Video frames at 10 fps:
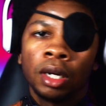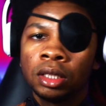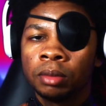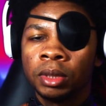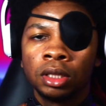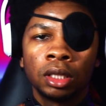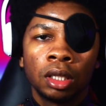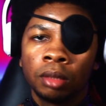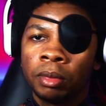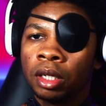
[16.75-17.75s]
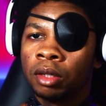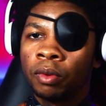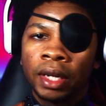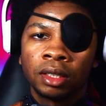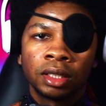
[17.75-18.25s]
No, I just be chilling, man,
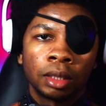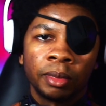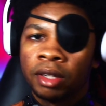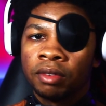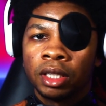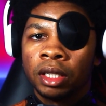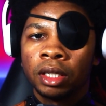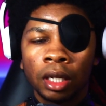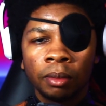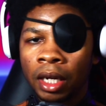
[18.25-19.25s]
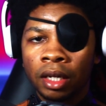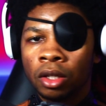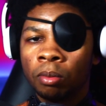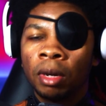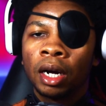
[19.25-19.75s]
reacting to some of everything. I'm not in
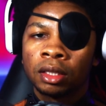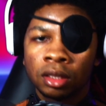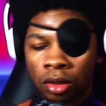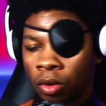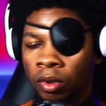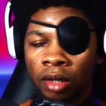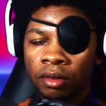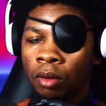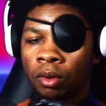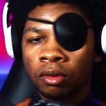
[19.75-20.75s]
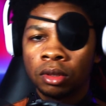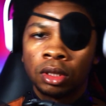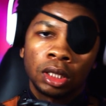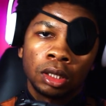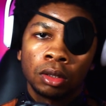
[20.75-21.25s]
no box, so whenever y'all want to
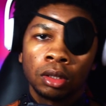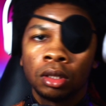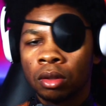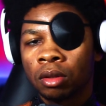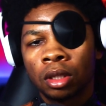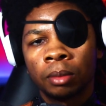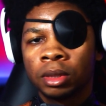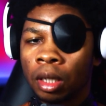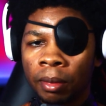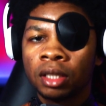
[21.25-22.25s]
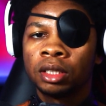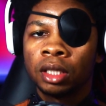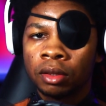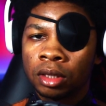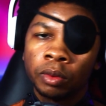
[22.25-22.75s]
chill, you know, come stop by the
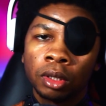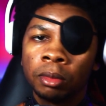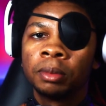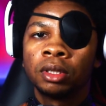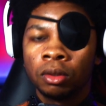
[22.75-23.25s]
channel and see what I'm up